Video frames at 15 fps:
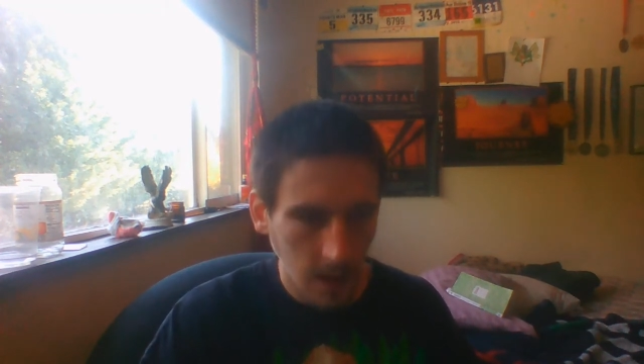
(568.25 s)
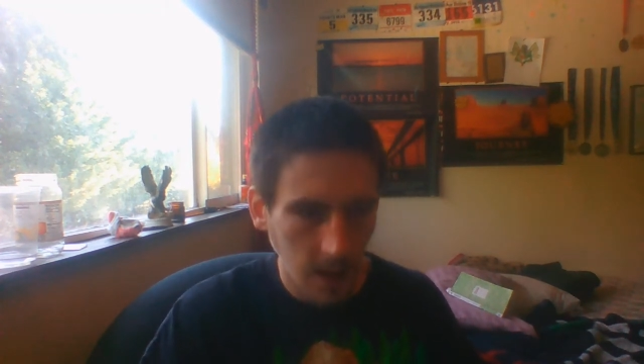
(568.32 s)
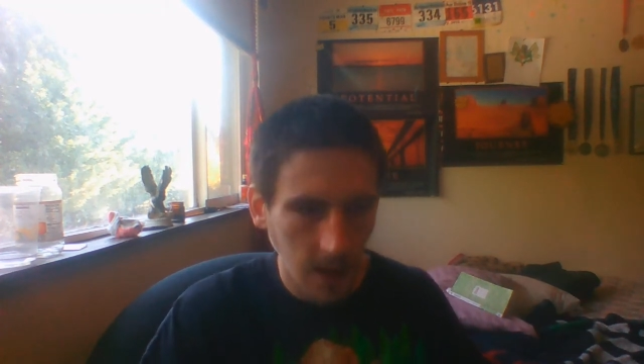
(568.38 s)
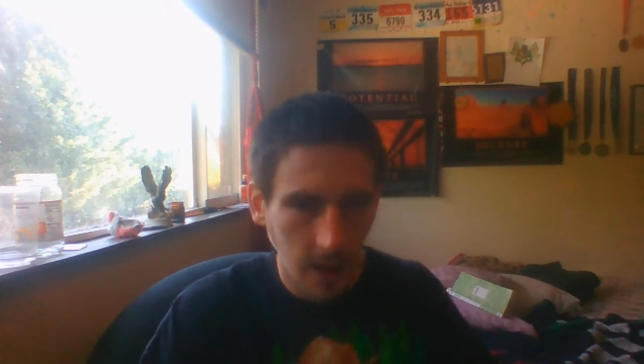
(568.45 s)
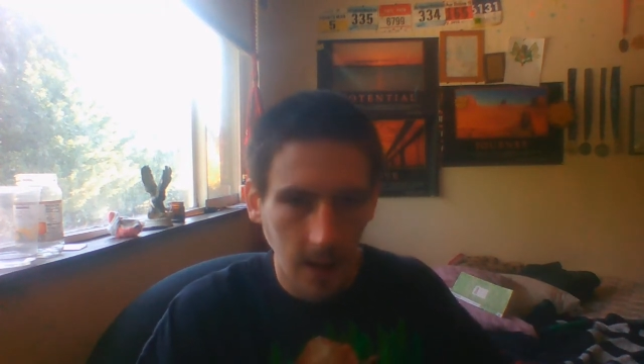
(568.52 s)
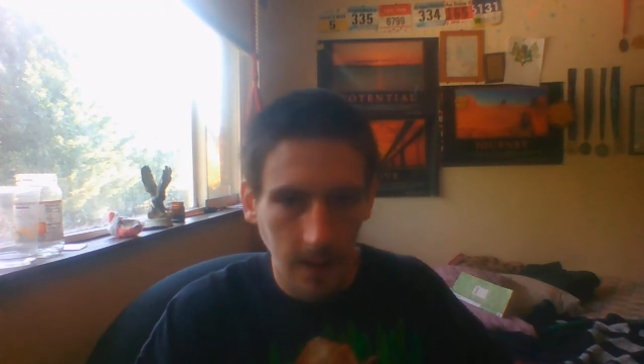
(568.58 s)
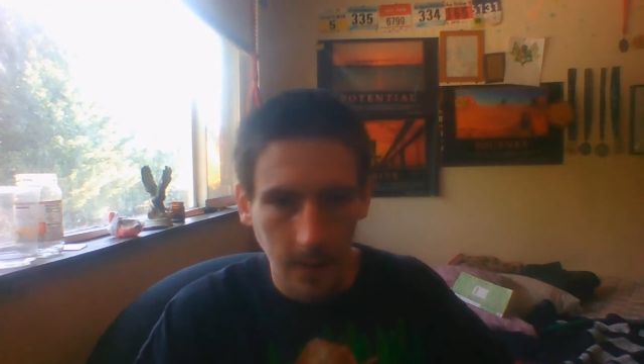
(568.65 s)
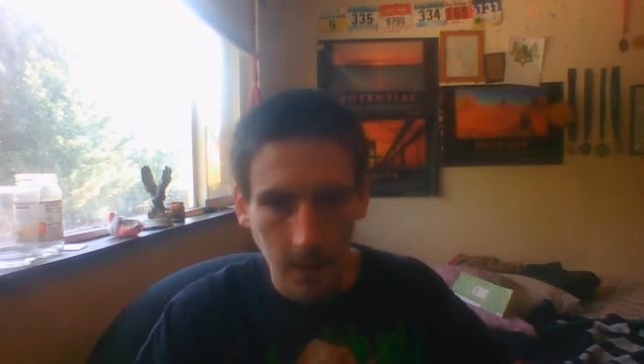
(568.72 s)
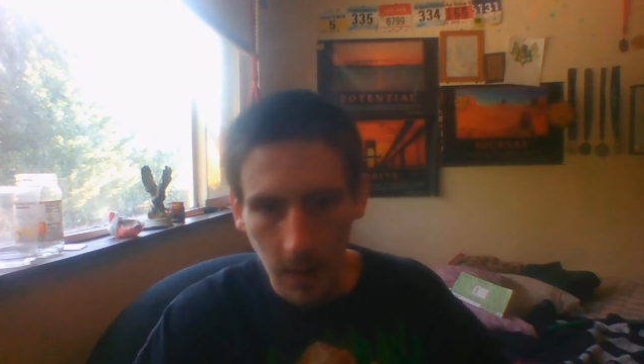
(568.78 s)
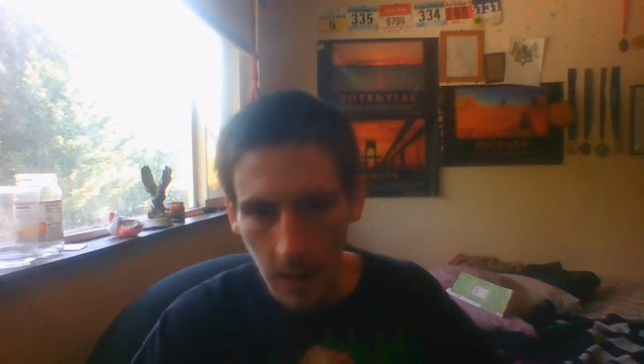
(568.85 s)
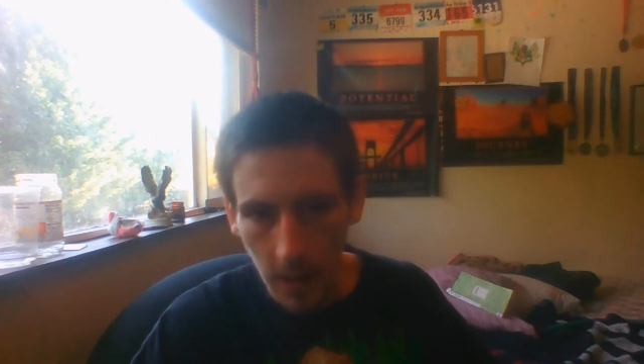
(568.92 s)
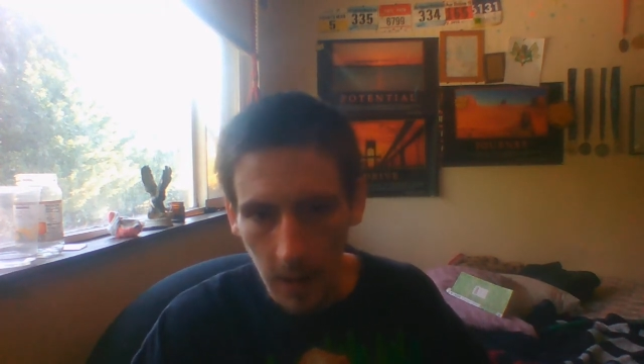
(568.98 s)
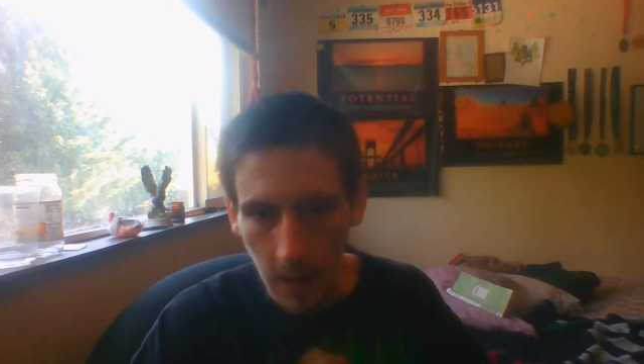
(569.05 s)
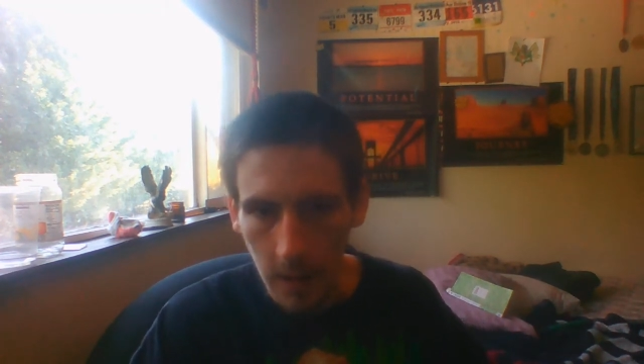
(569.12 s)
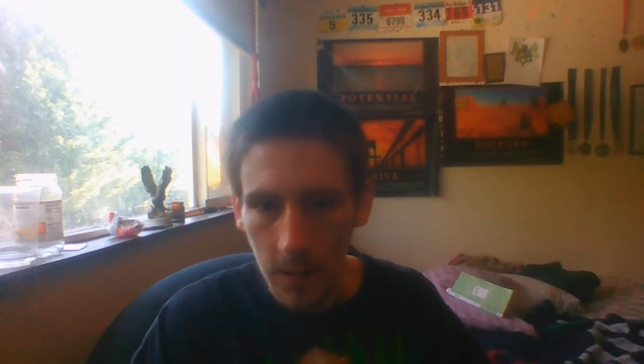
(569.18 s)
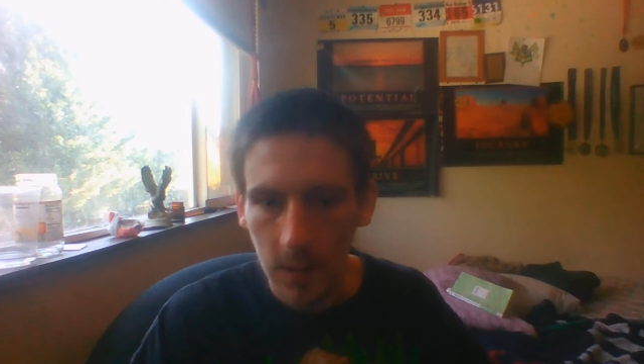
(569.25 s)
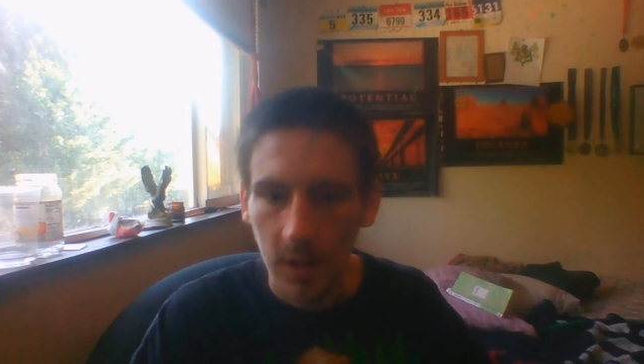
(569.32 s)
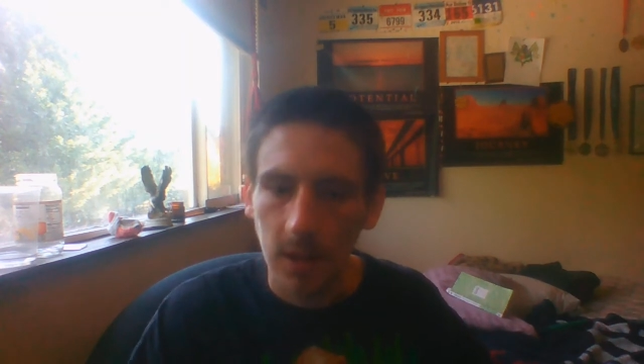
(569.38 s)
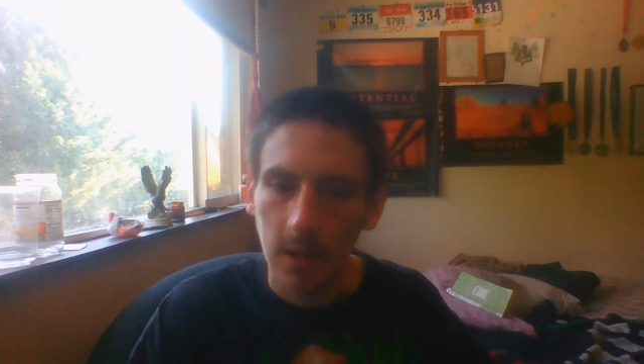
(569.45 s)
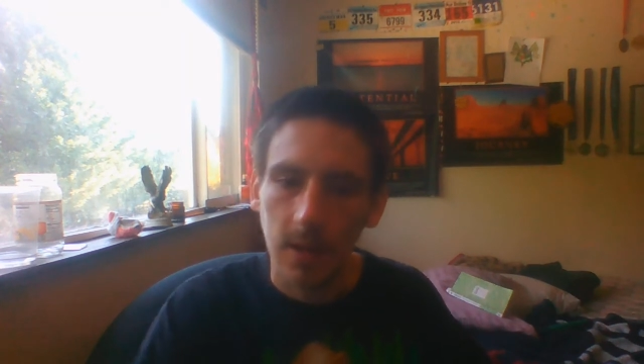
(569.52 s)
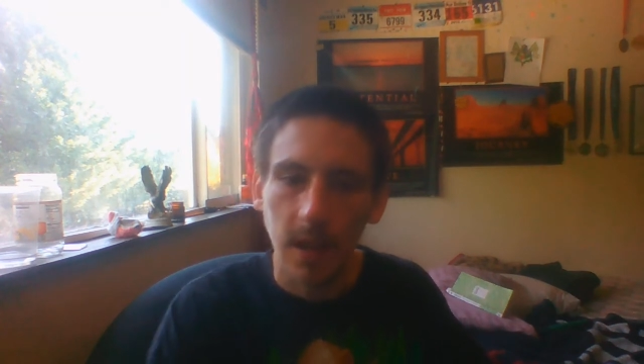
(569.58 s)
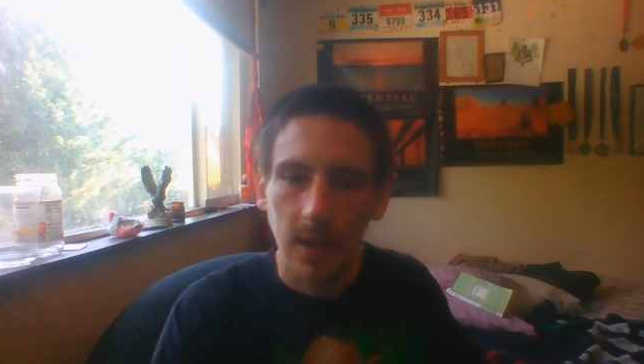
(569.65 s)
And I
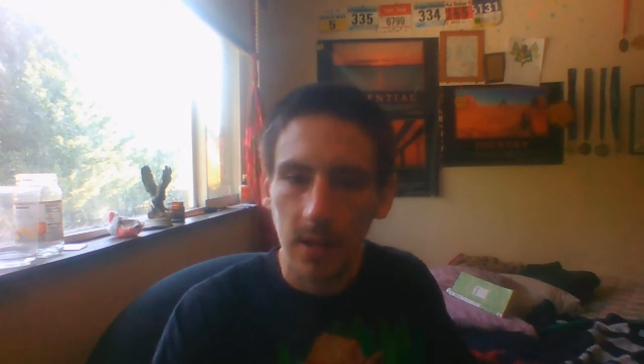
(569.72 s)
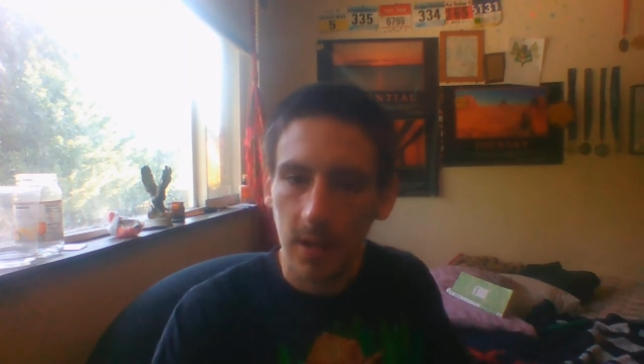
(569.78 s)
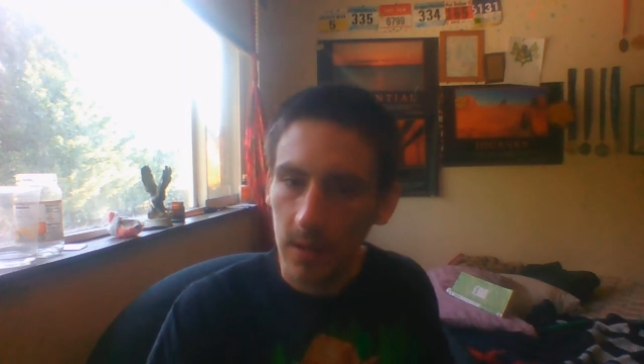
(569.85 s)
just